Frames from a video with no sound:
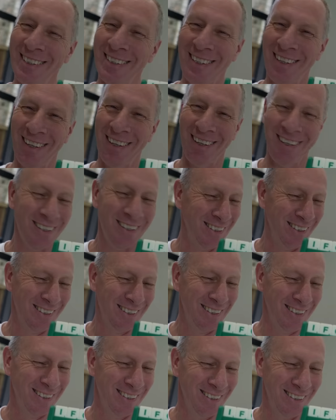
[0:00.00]

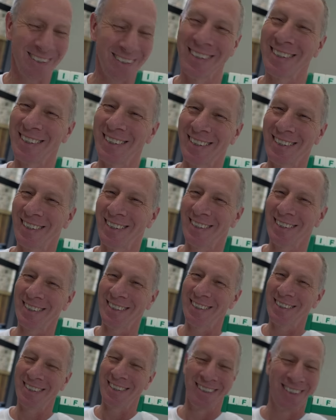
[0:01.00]
Martin, that
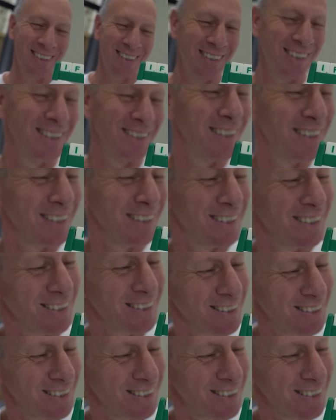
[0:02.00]
is not